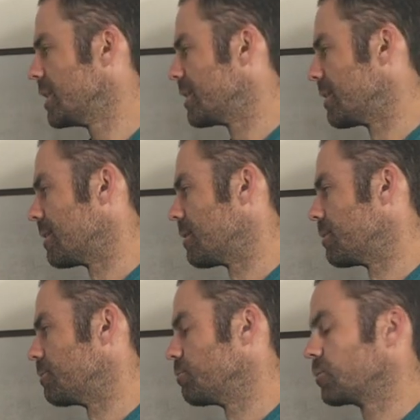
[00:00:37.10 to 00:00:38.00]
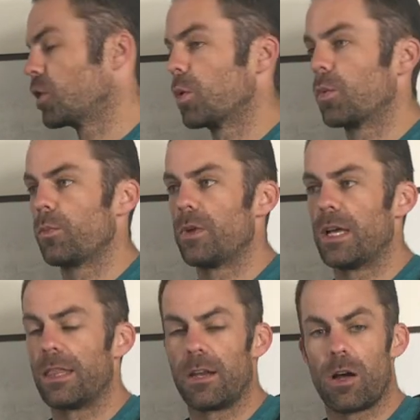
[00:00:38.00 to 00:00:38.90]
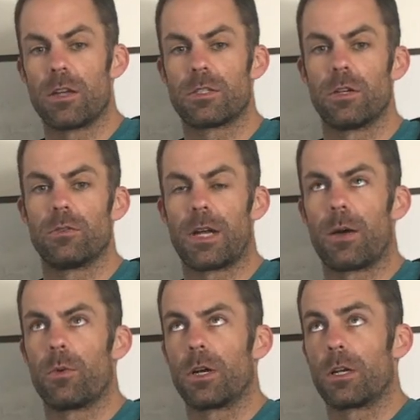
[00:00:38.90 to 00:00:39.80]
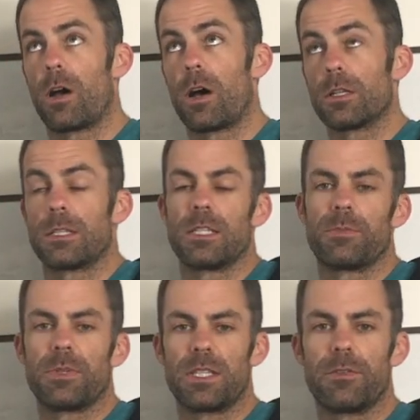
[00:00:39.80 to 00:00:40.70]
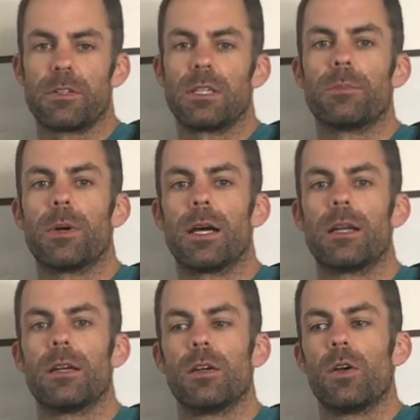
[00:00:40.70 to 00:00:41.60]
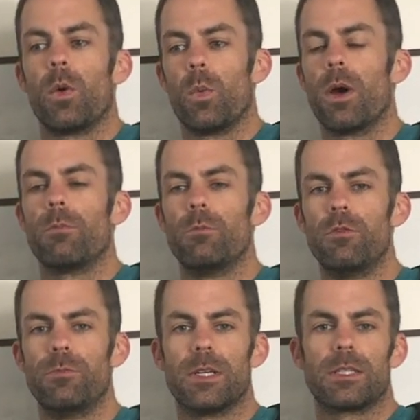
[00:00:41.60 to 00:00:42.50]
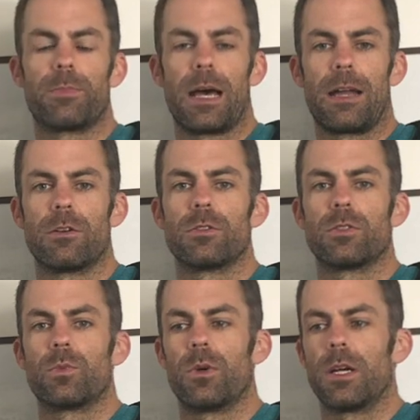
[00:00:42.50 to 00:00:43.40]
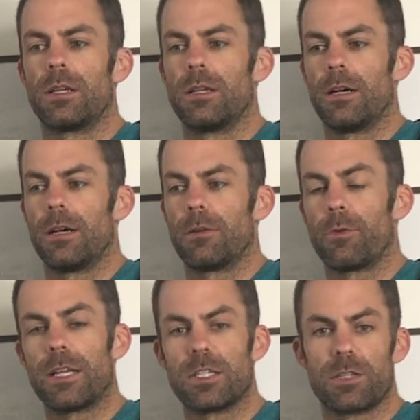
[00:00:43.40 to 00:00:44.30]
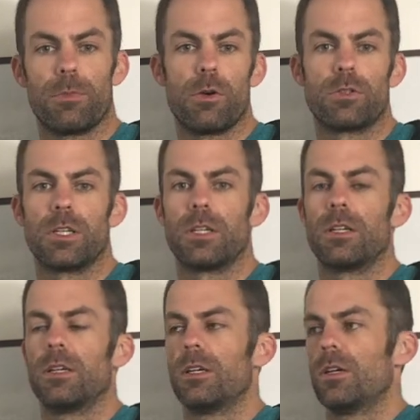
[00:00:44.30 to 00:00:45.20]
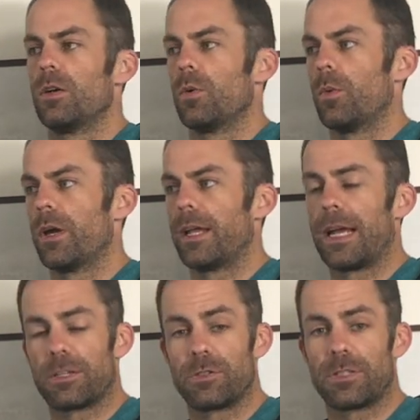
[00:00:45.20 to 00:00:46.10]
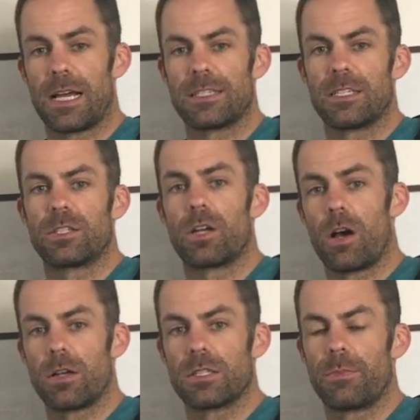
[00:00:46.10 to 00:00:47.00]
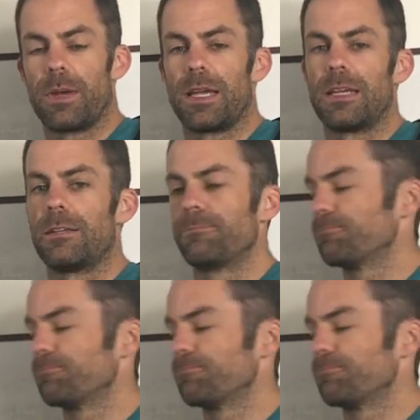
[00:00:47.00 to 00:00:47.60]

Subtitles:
And then also not what caused it specifically, but what movements, patterns, what ranges of motion, what exercises cause the pain,